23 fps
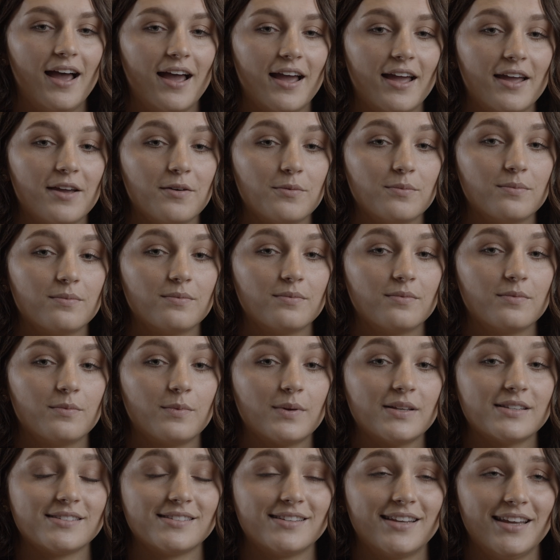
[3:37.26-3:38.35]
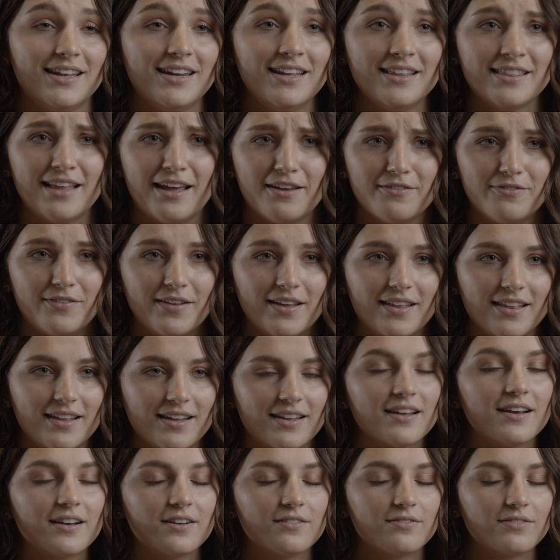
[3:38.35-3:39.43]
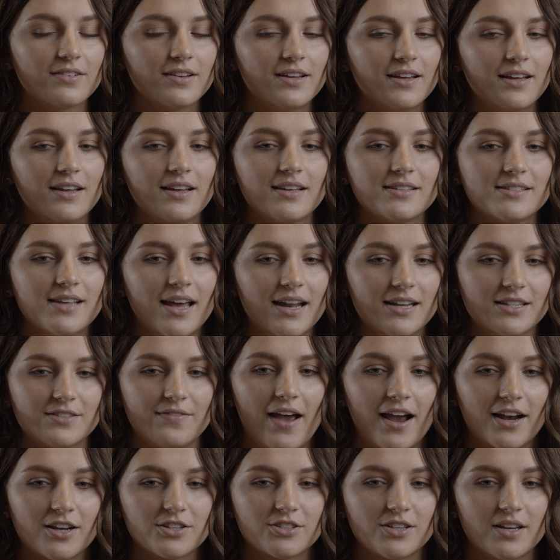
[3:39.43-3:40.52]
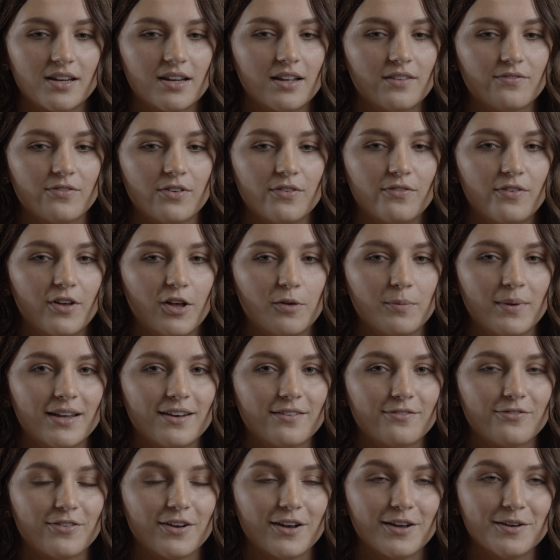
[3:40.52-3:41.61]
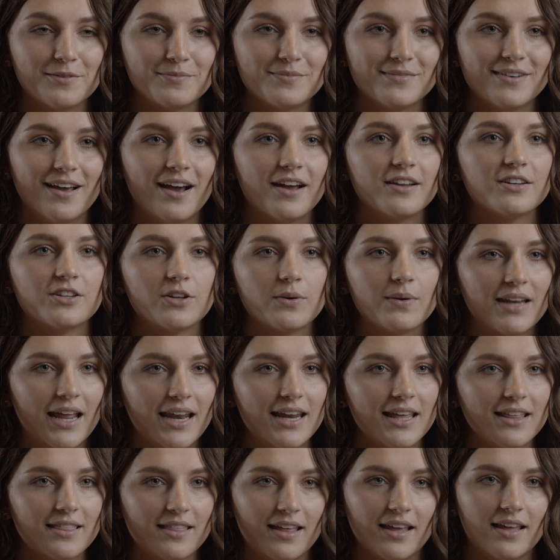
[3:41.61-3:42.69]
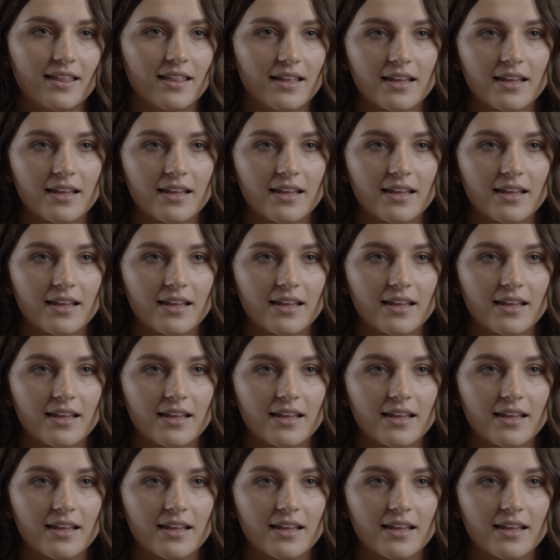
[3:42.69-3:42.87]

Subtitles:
I was getting that feeling of satisfaction and fulfillment from not doing anything.